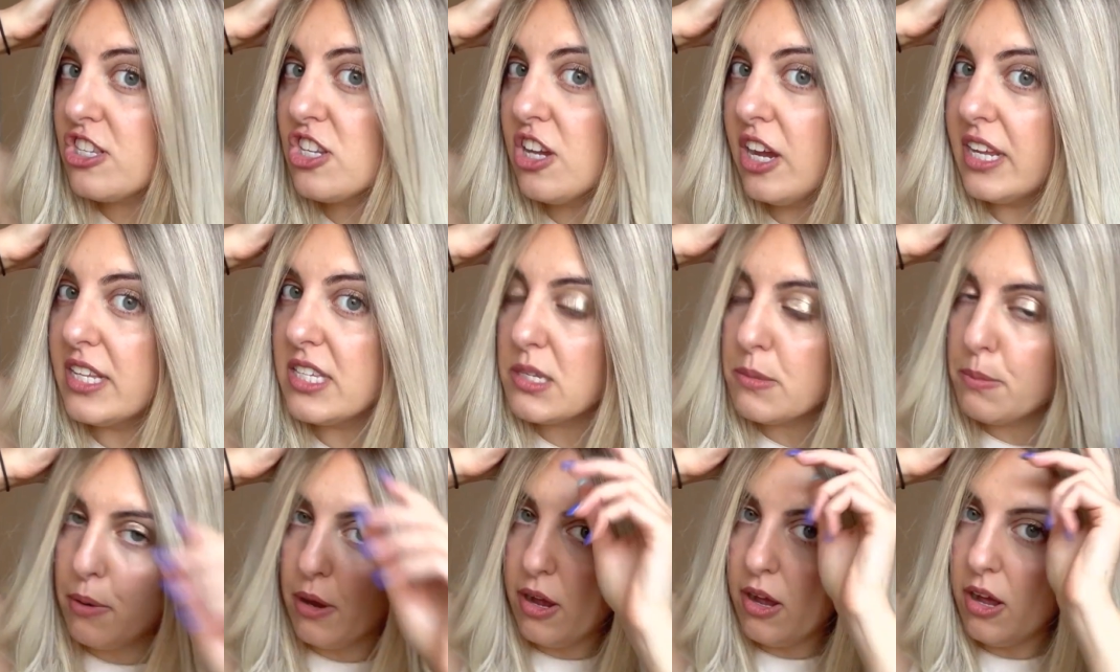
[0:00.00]
So
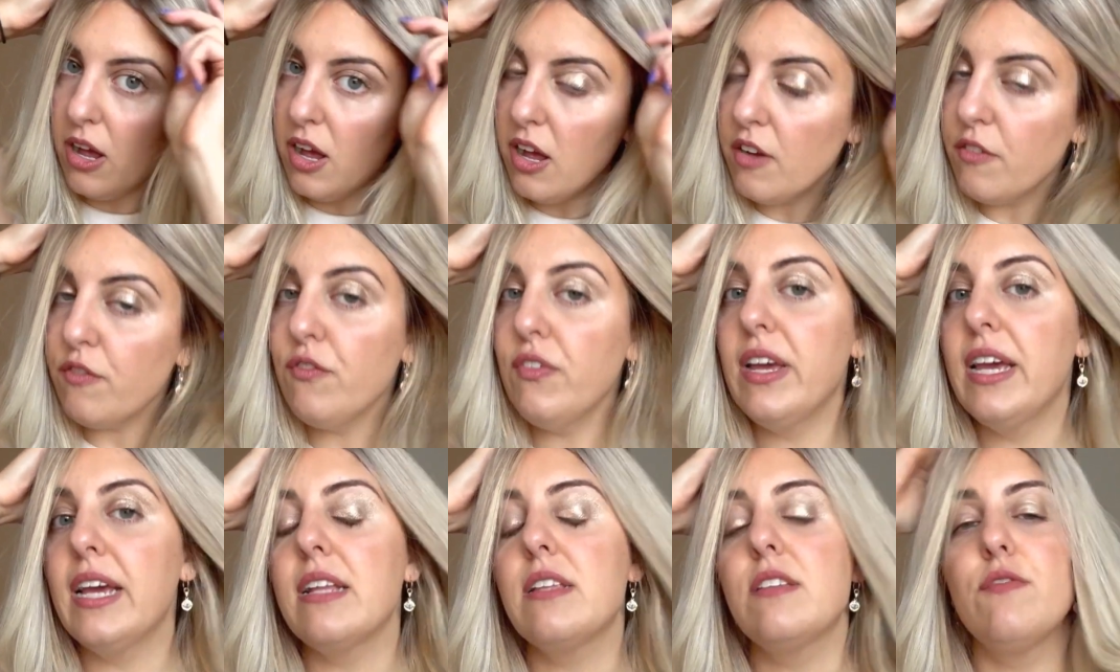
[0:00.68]
it's
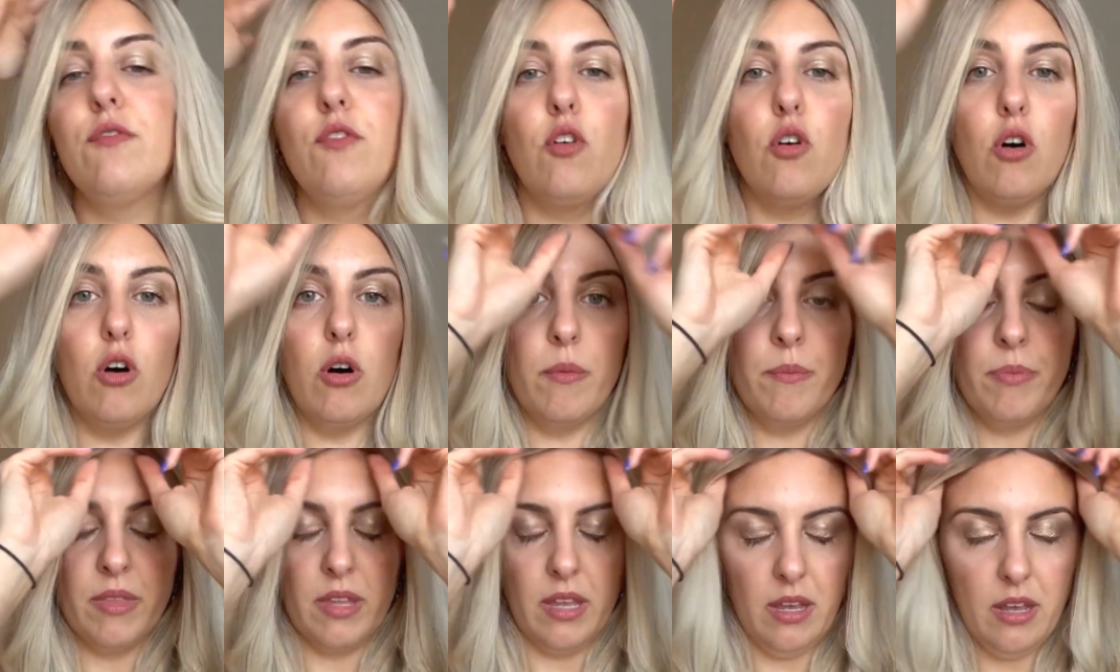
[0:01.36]
perfect
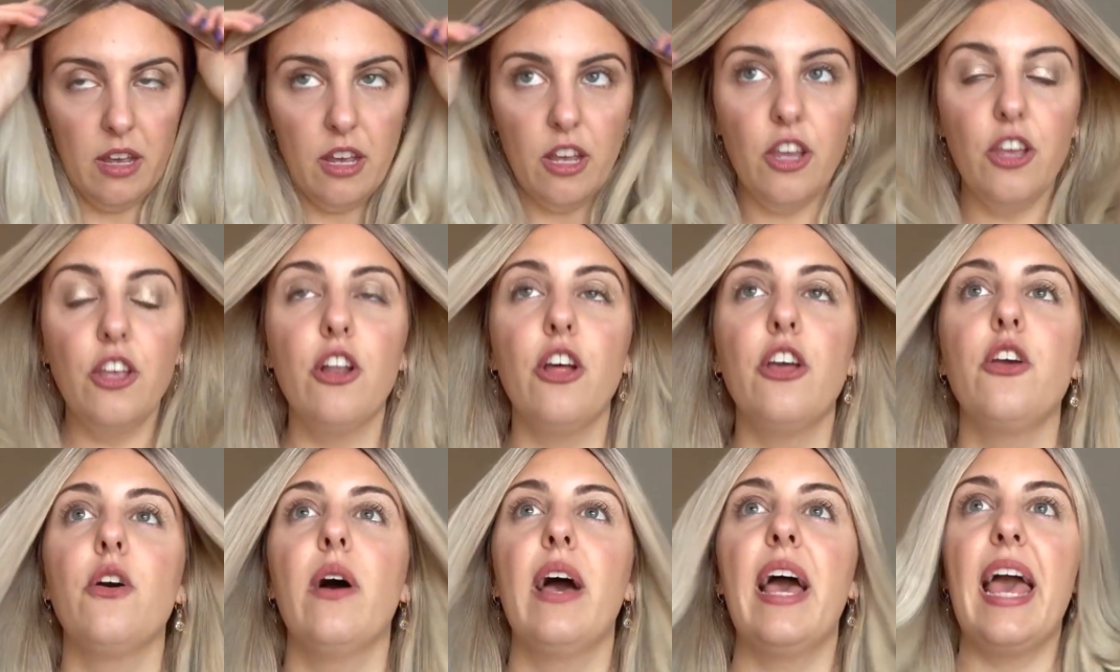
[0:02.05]
for,
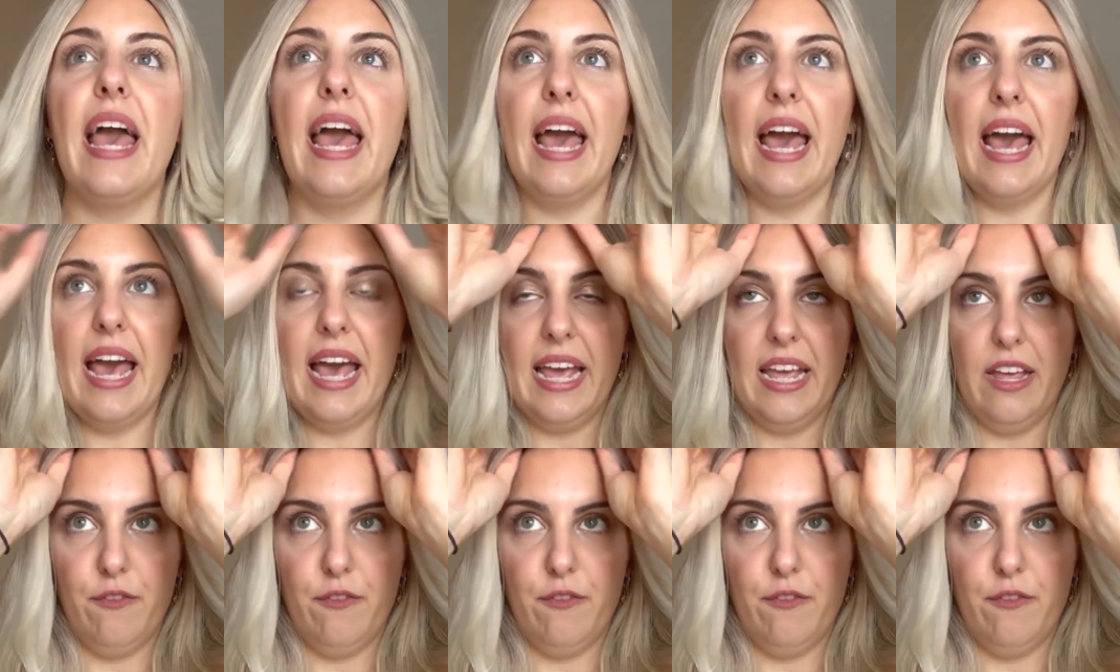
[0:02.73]
your hair.